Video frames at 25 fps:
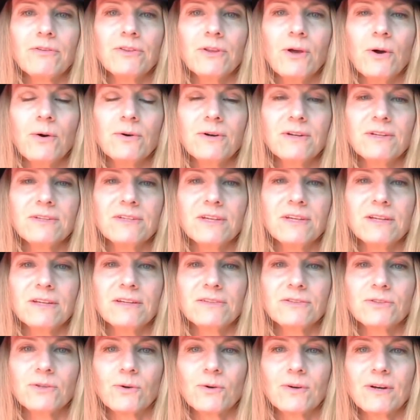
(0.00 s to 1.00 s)
node is in a
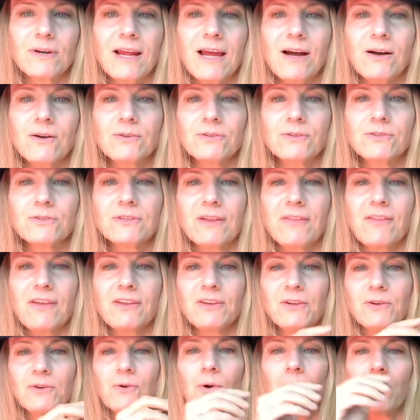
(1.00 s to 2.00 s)
certain house, and
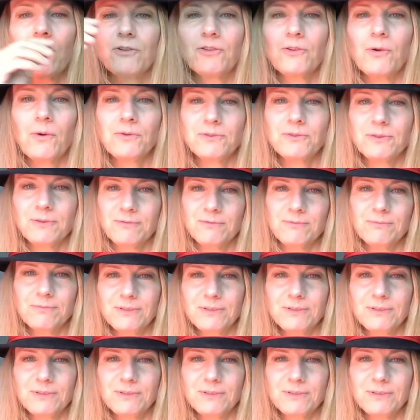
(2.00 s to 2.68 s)
then your north node is